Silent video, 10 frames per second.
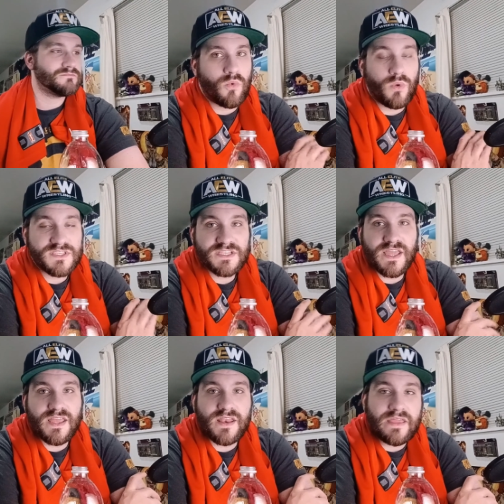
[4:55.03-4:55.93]
Once
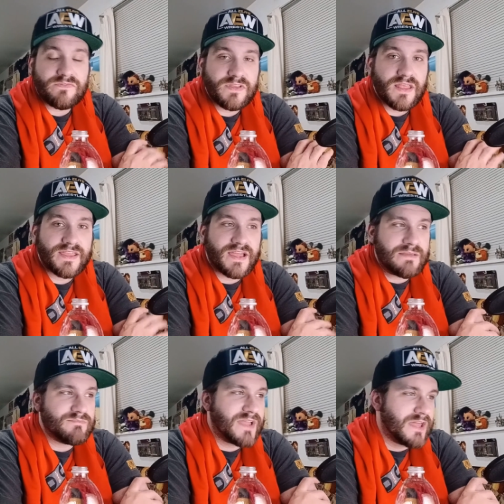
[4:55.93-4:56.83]
again, I feel like
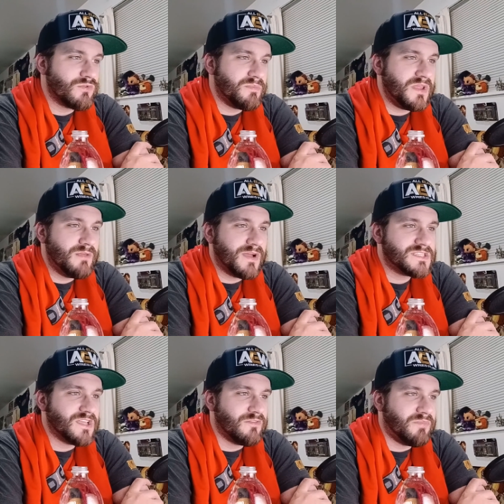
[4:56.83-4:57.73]
I'm kind of repeating
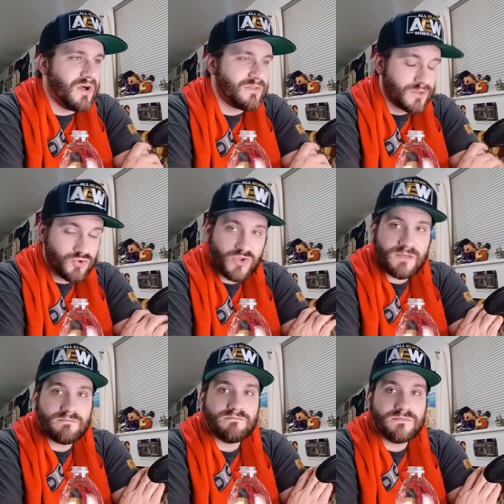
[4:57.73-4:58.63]
myself, but the
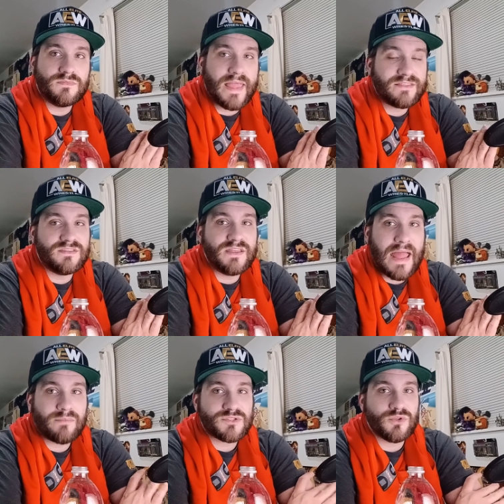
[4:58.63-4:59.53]
Dream did
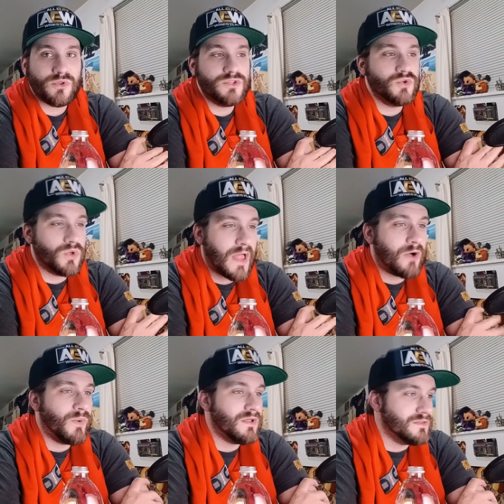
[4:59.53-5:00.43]
absolutely do a
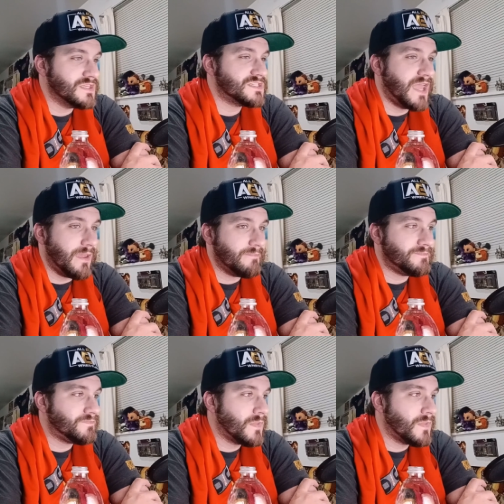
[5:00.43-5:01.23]
lot well in this game.